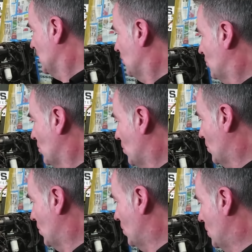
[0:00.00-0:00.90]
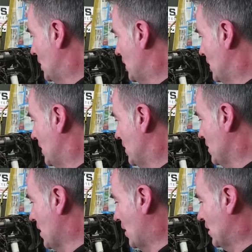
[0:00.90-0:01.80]
So
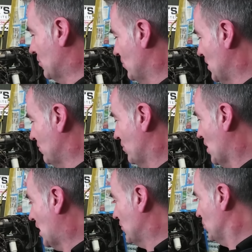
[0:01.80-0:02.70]
yeah, that's the reason for that.